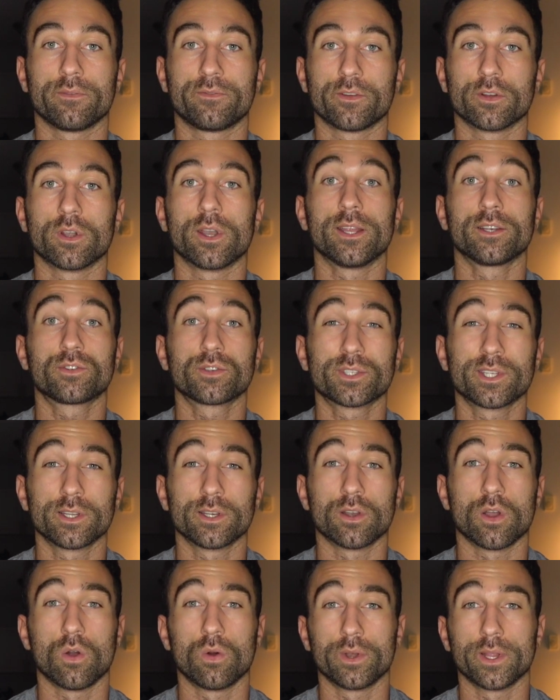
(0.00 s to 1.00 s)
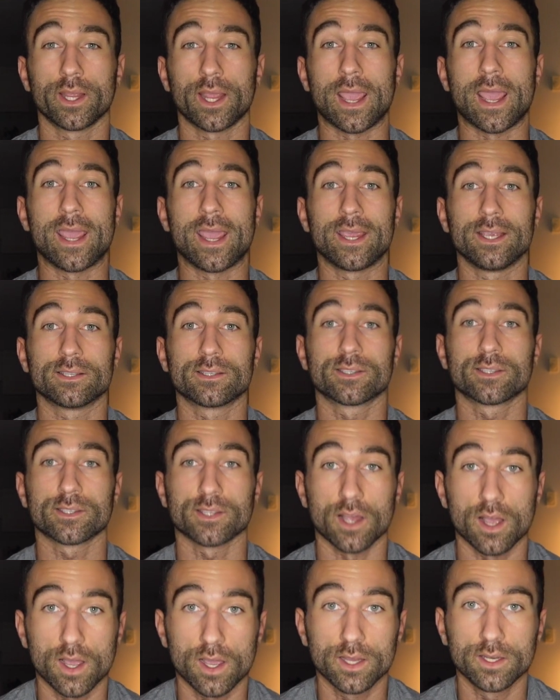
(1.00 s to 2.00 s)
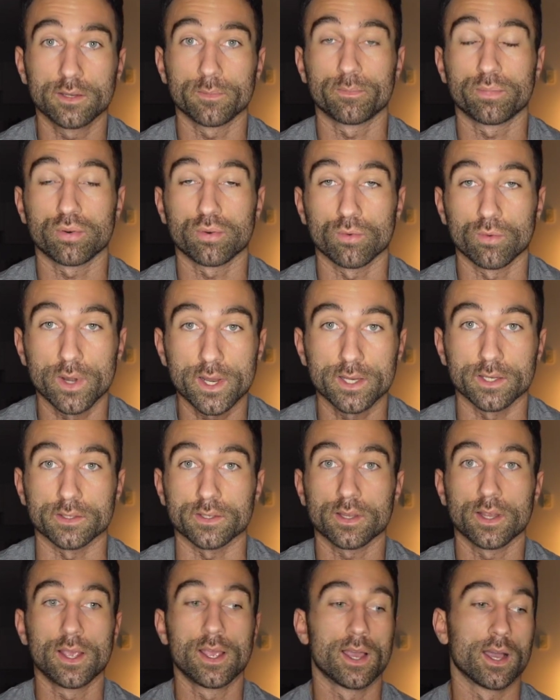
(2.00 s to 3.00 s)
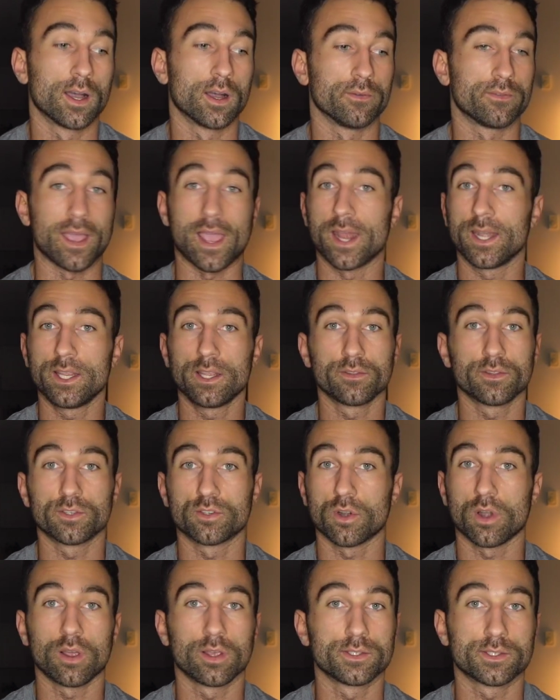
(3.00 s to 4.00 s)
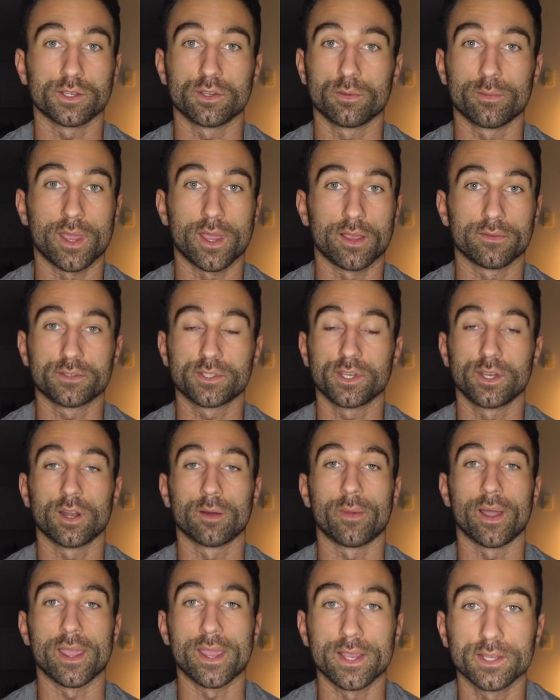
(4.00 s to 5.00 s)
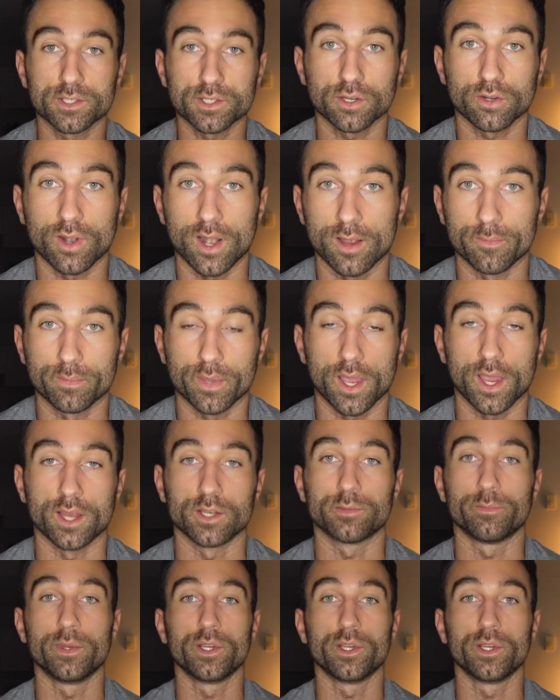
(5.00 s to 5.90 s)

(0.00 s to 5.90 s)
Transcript: if you're interested in owning a signed print of any of the drawings that you may have seen on my Instagram page,